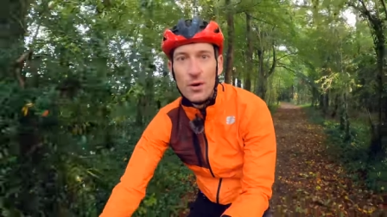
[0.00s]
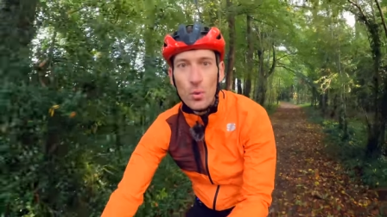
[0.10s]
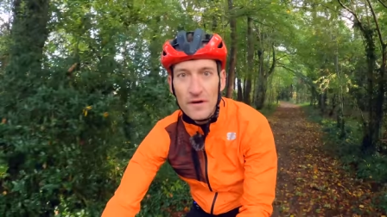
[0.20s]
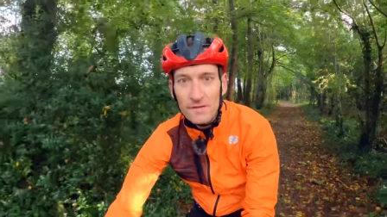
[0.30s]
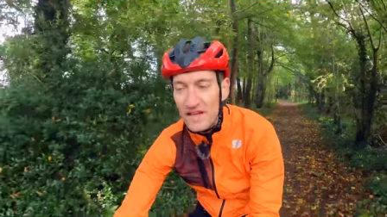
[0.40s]

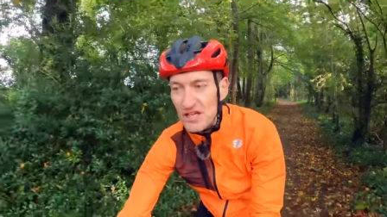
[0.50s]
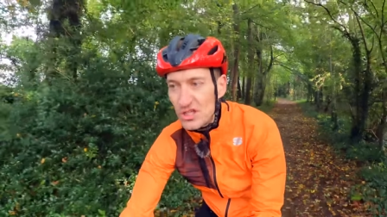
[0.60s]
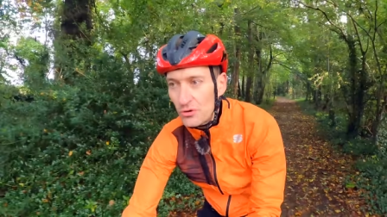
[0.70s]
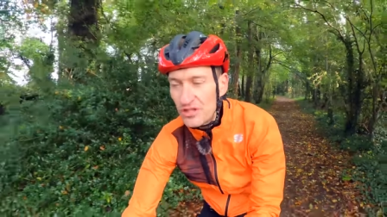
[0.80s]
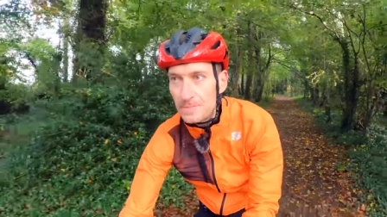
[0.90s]
One
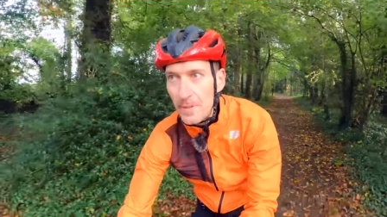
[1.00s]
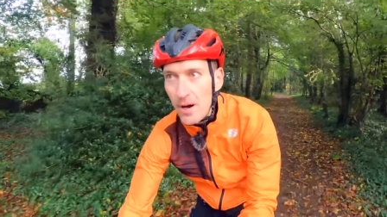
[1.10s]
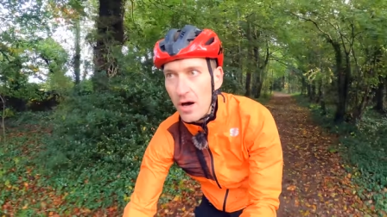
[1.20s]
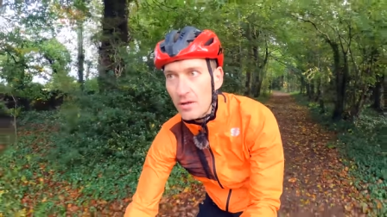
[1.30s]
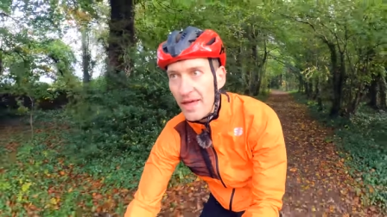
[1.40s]
feature on the
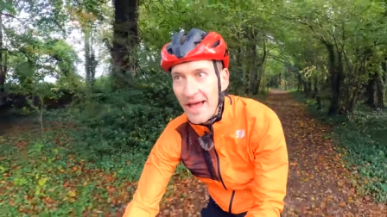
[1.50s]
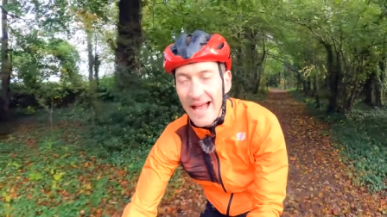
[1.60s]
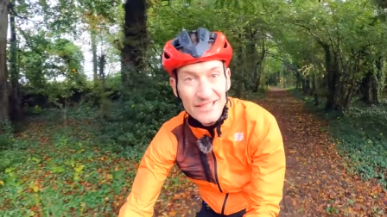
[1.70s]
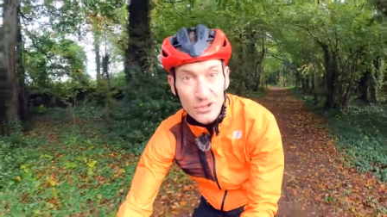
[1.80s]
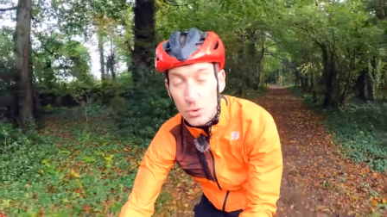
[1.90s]
Spark that
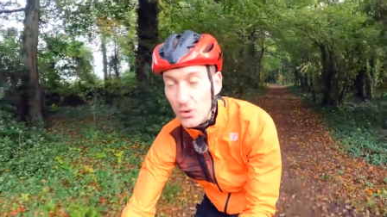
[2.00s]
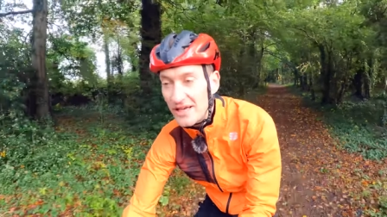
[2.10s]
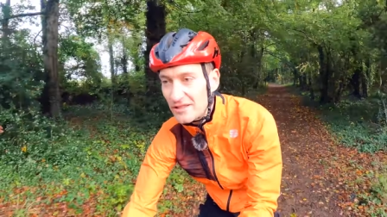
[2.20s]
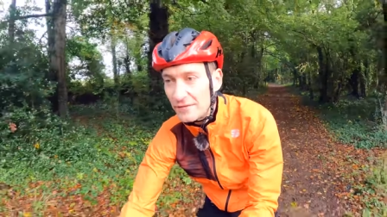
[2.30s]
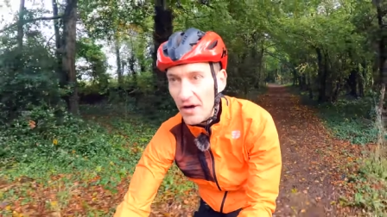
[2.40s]
has
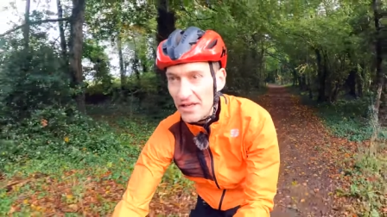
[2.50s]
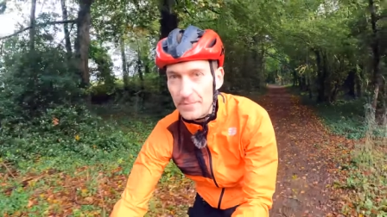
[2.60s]
always divided